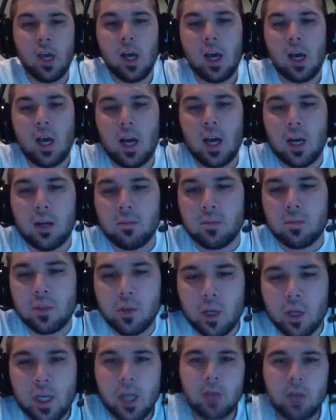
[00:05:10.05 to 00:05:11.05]
So I
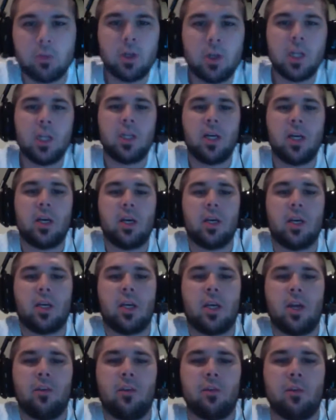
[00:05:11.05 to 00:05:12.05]
kind of wanted to get
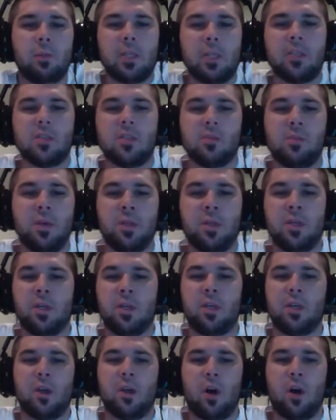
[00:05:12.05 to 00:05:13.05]
everybody's
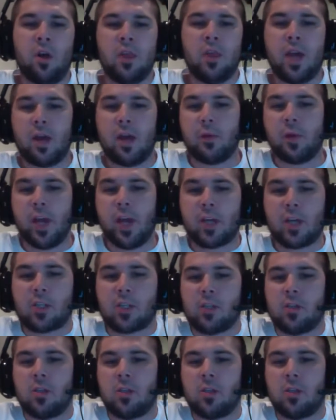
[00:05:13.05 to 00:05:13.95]
opinion on that reaction.